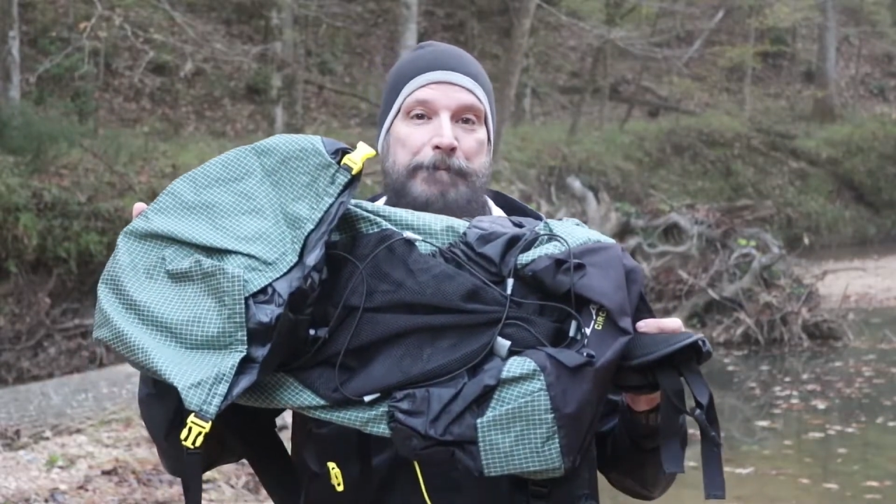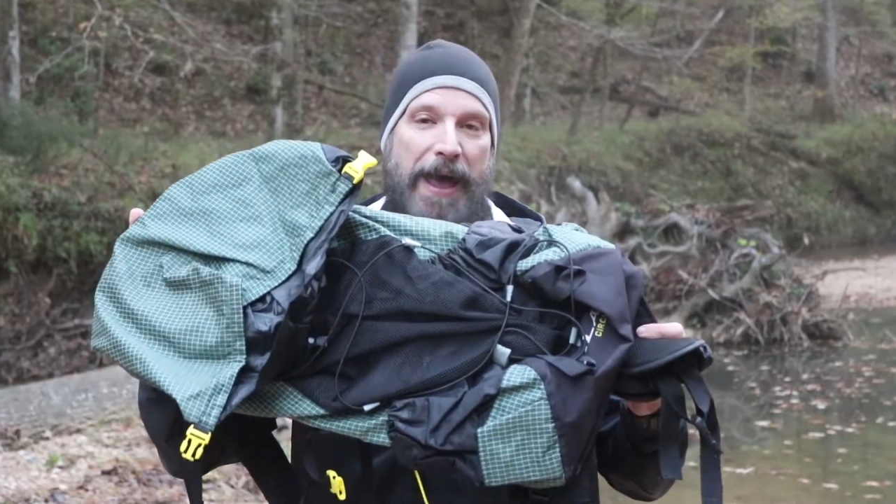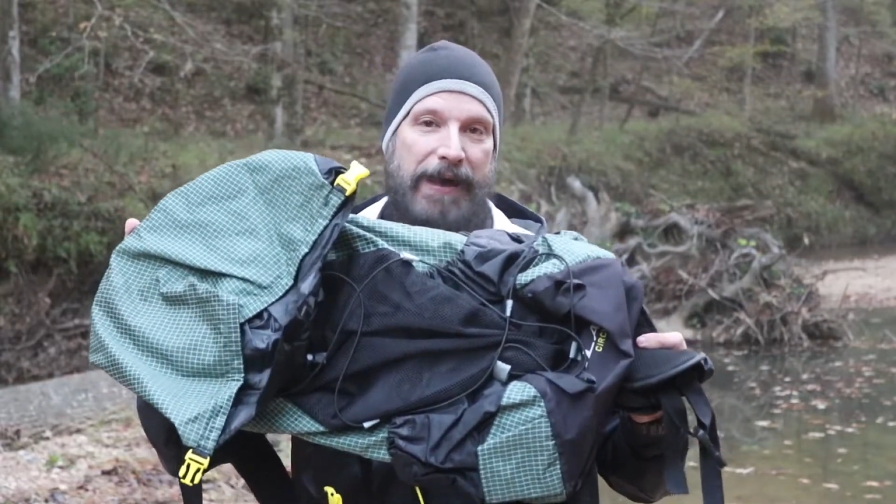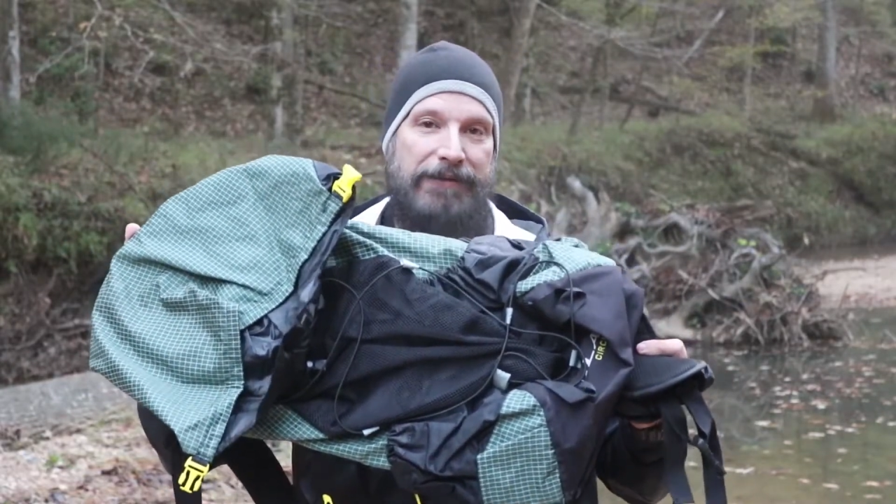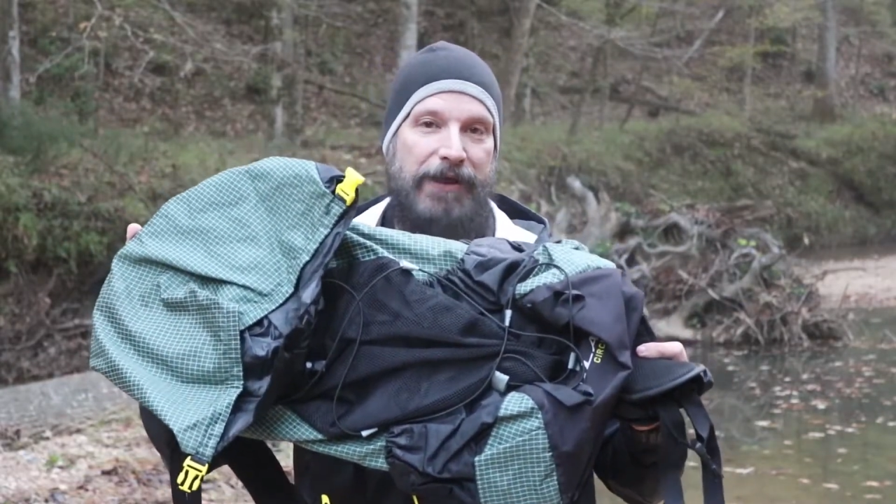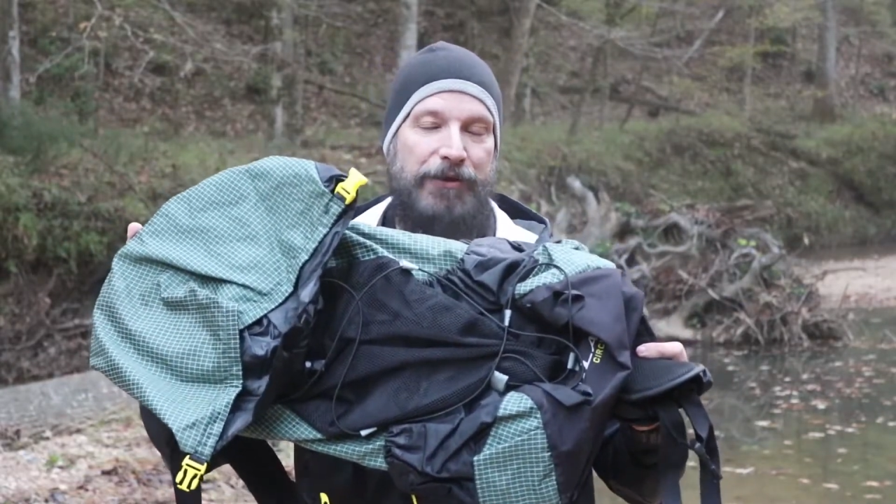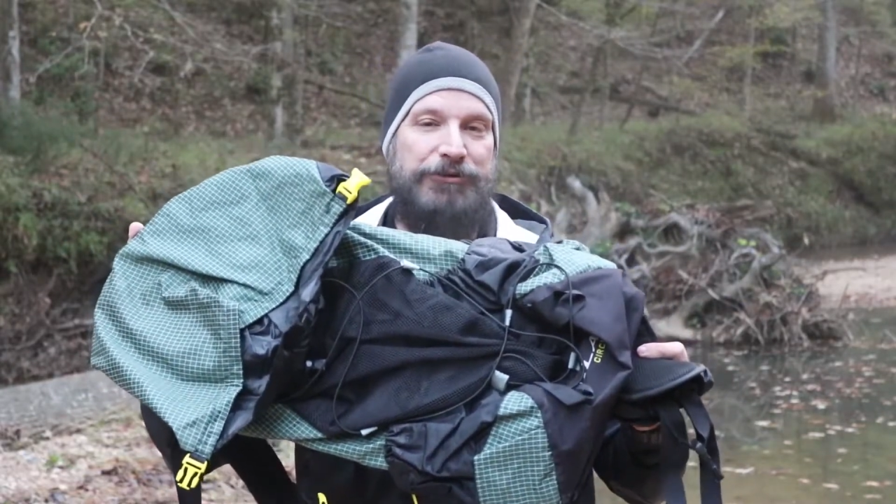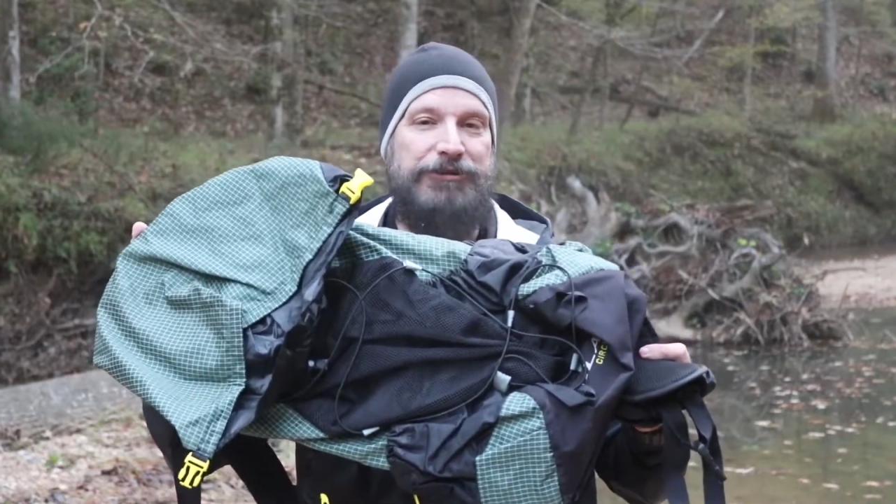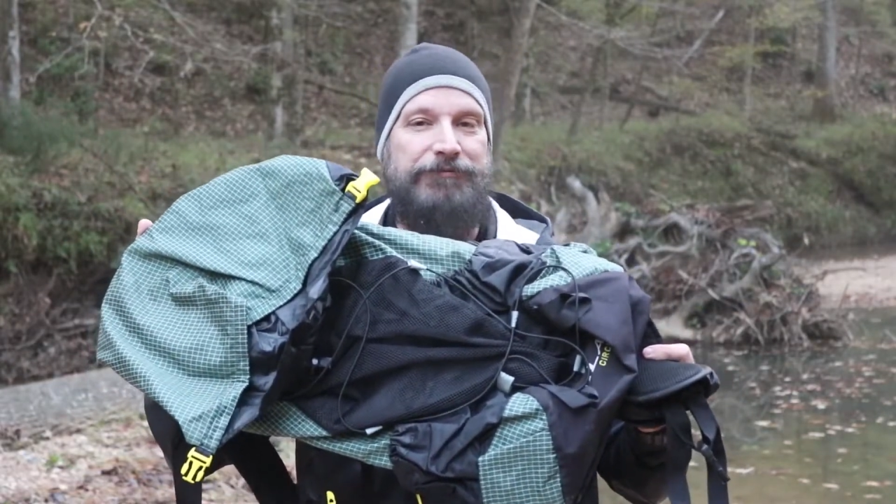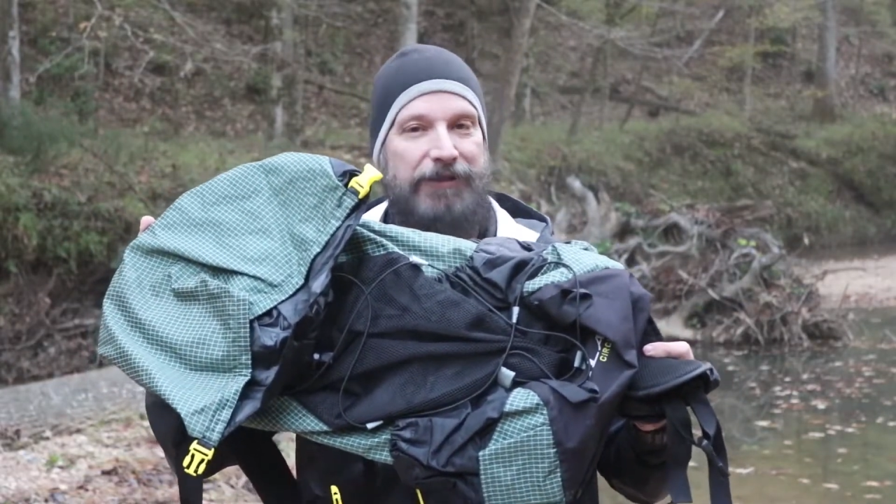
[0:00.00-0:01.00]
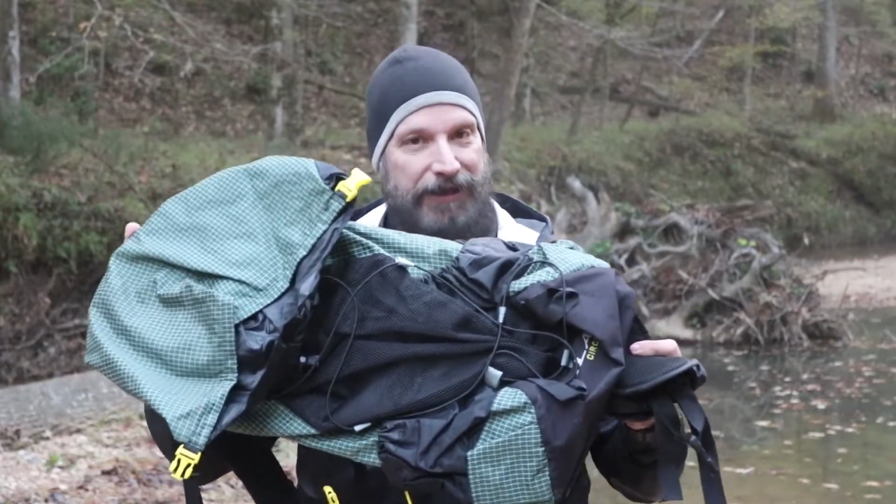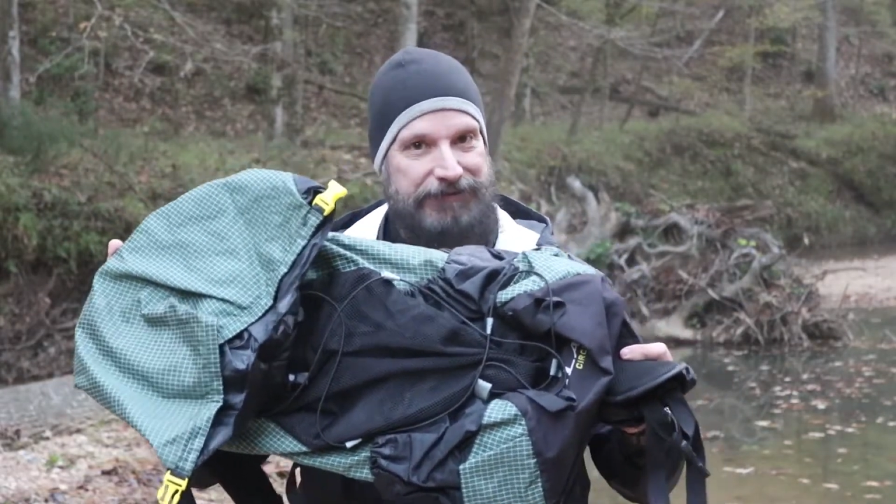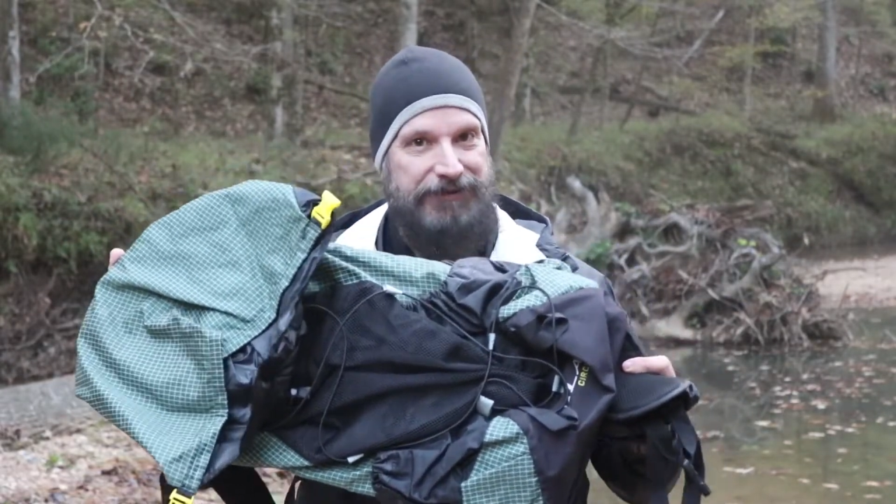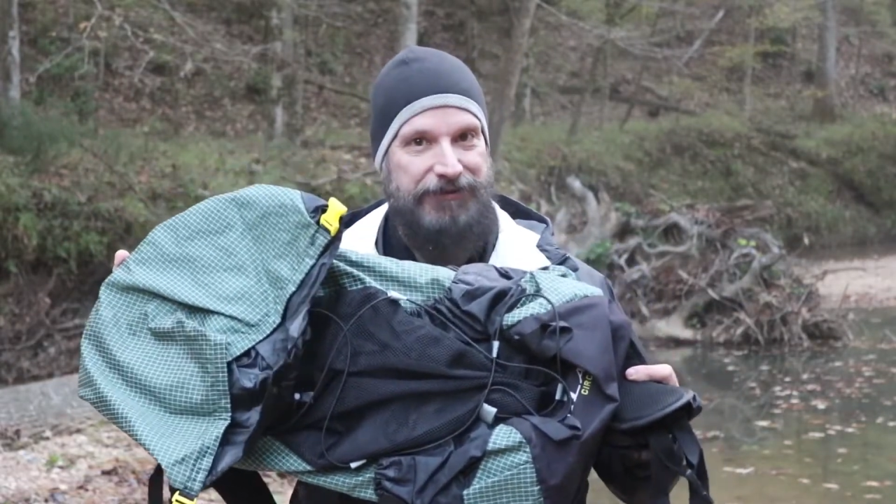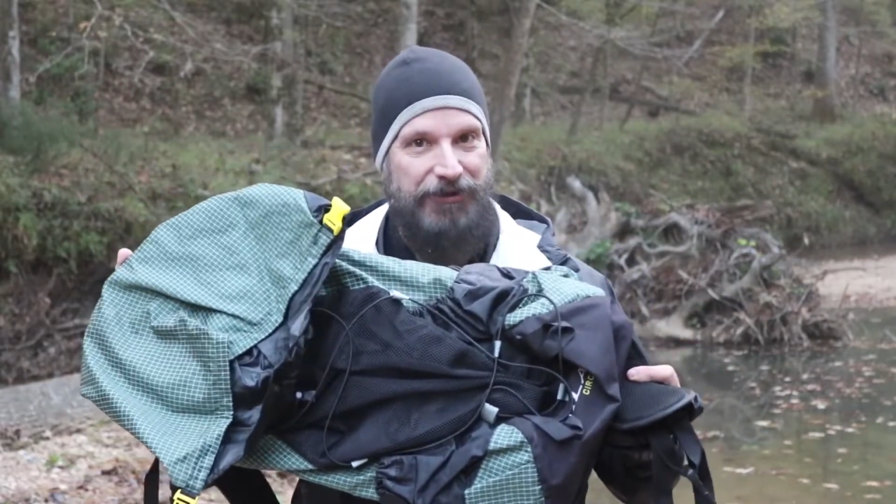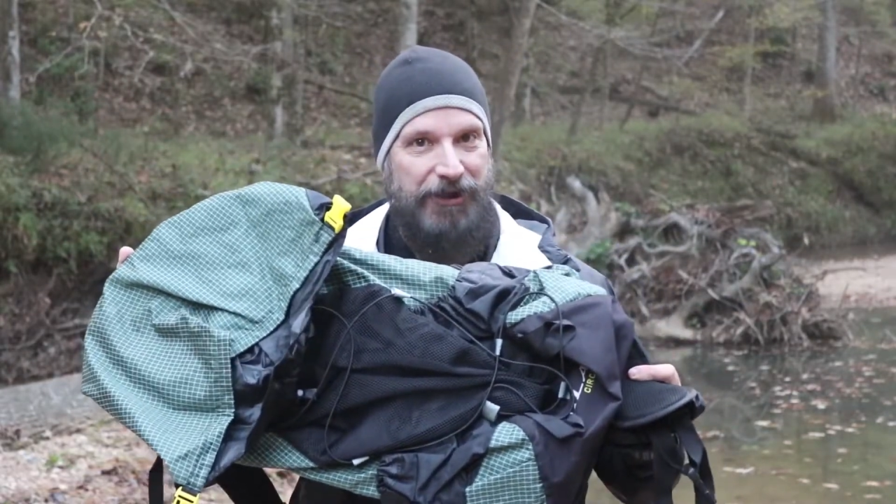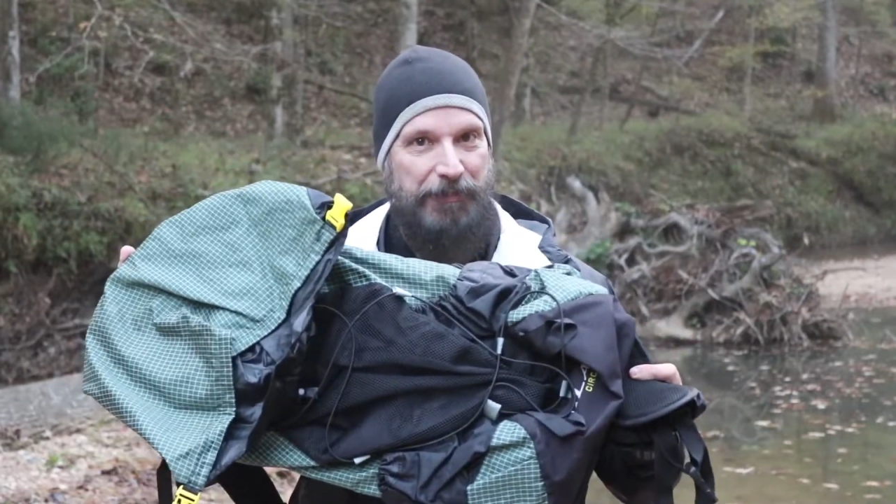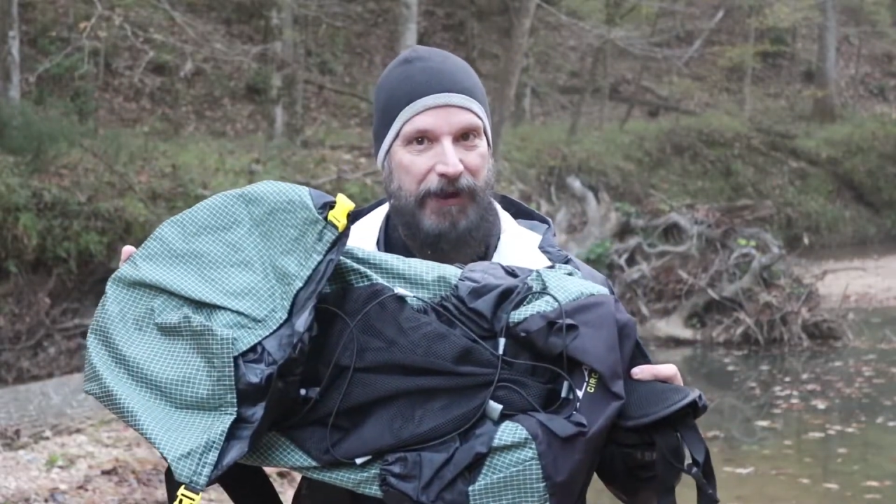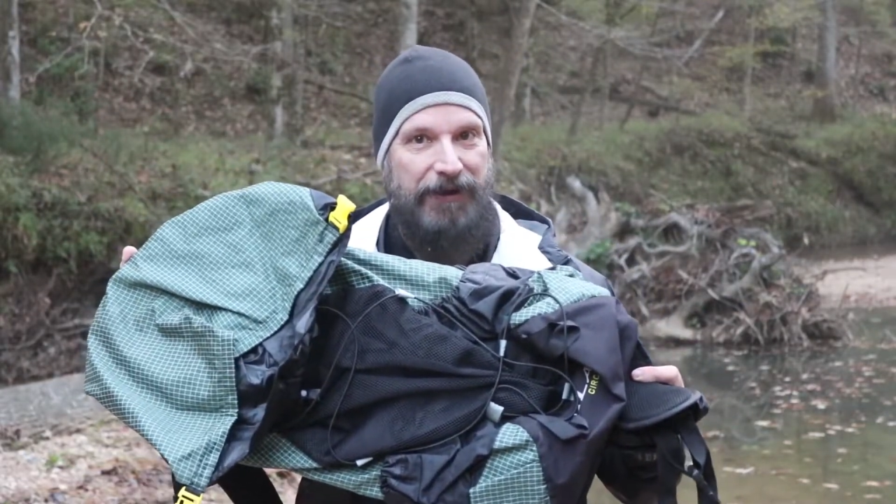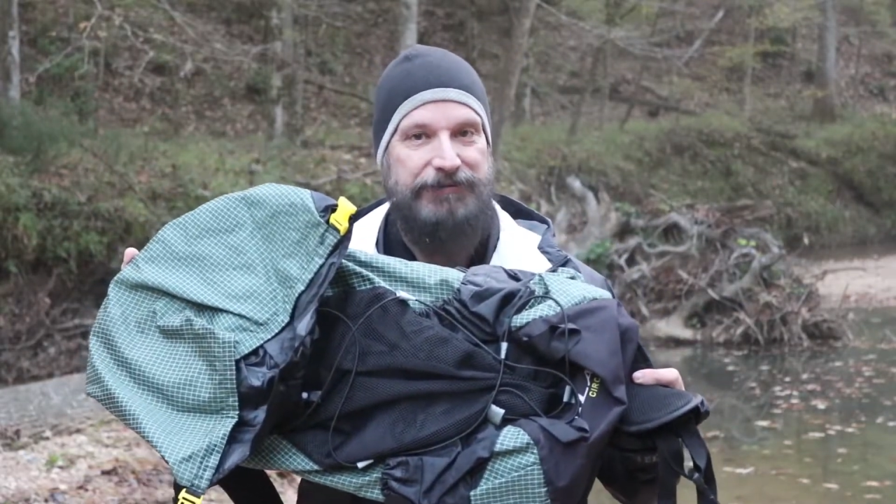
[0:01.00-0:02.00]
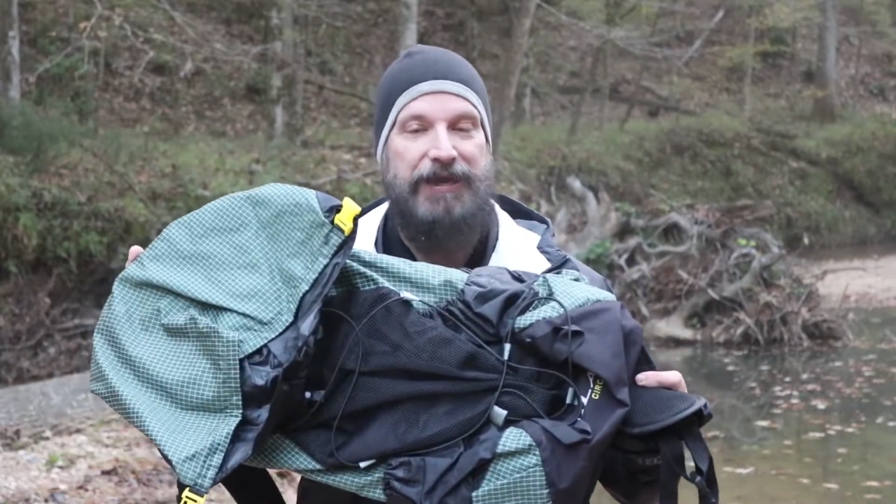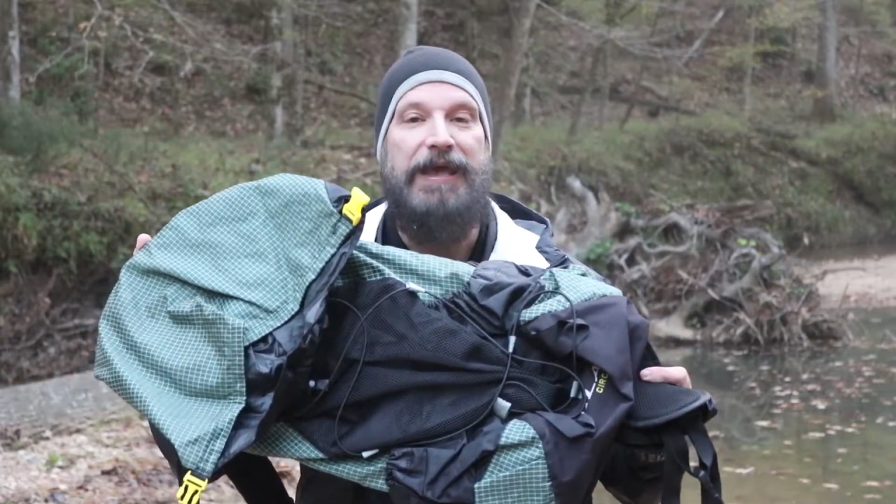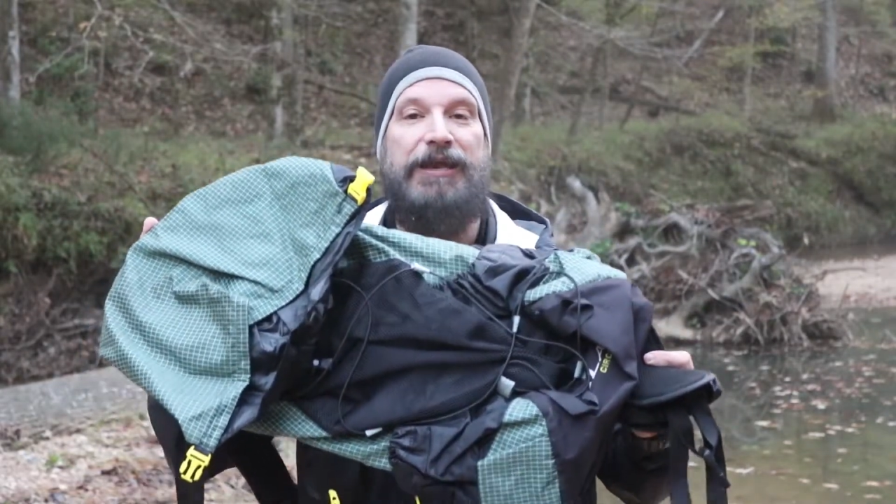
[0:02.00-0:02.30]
pack loads of less than 30 pounds